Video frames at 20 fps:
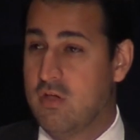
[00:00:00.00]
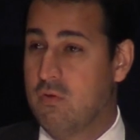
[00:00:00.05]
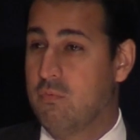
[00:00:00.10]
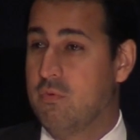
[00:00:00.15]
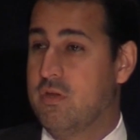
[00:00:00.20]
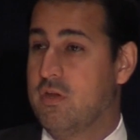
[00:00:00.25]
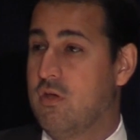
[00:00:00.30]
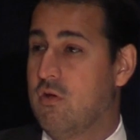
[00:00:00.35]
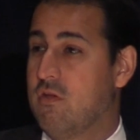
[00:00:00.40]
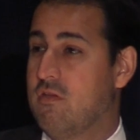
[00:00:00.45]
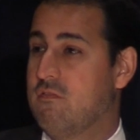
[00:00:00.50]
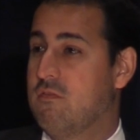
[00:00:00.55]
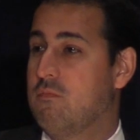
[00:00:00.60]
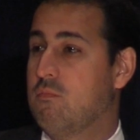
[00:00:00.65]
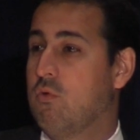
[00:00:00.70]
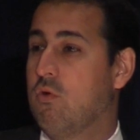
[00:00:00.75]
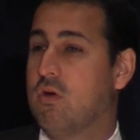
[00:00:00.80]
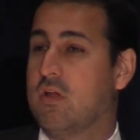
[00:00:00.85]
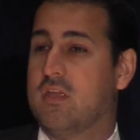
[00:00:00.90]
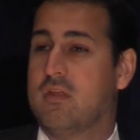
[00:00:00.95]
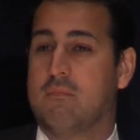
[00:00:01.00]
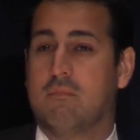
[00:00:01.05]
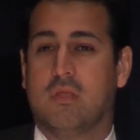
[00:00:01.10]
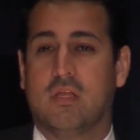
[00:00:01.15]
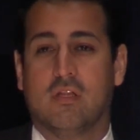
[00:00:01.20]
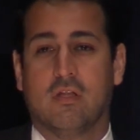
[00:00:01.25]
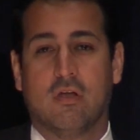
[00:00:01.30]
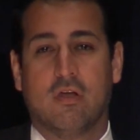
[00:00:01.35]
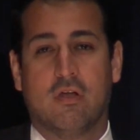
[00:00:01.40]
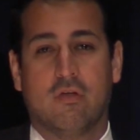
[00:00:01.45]
We know even more can
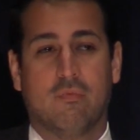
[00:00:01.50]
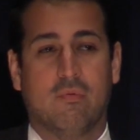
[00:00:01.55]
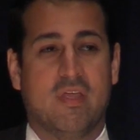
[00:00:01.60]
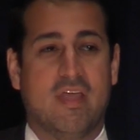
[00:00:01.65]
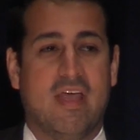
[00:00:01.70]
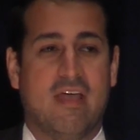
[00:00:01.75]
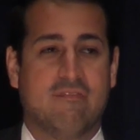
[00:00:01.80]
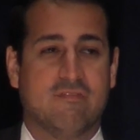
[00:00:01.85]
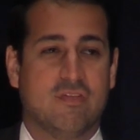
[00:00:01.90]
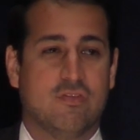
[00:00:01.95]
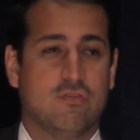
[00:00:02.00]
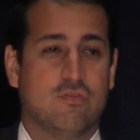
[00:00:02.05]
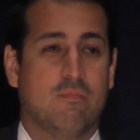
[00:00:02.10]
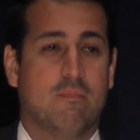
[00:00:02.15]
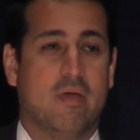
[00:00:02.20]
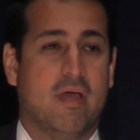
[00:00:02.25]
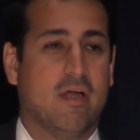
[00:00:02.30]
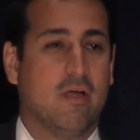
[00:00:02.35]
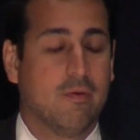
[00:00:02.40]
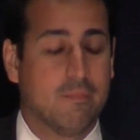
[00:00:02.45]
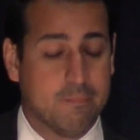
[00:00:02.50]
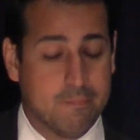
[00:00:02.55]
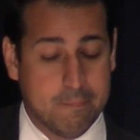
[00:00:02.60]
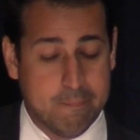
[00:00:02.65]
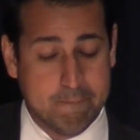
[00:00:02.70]
be learned. We have to do better.